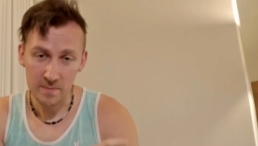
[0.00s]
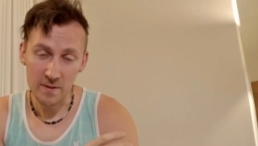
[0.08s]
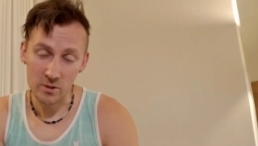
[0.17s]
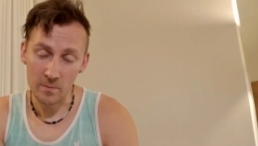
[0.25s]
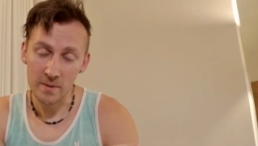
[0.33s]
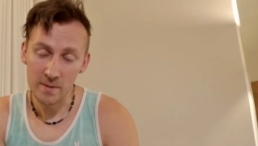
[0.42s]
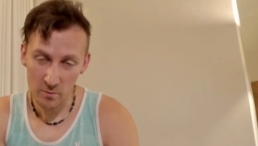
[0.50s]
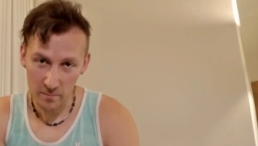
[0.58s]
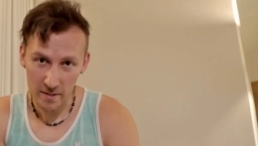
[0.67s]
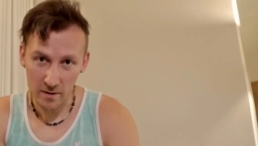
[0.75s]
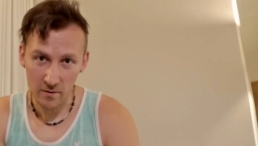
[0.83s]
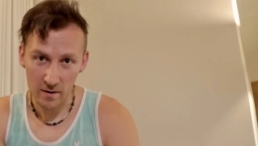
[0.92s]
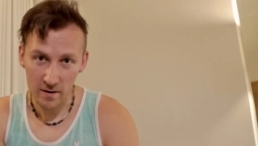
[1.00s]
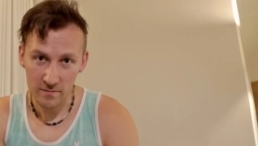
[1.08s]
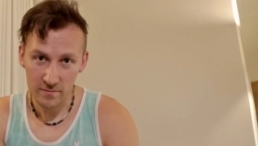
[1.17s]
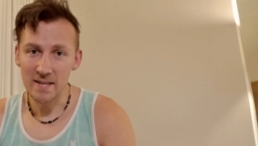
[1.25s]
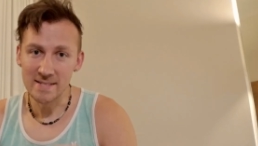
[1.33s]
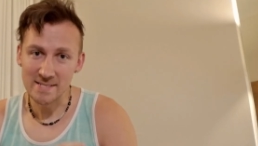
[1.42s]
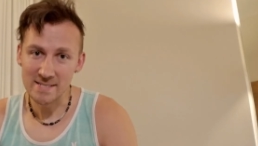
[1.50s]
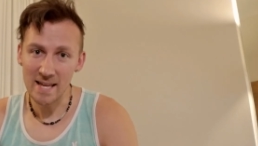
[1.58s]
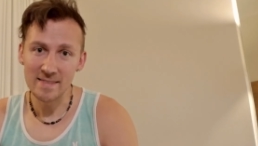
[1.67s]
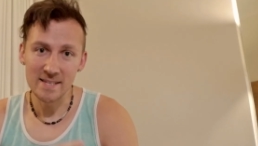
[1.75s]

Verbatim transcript: to make their people better off. Instead,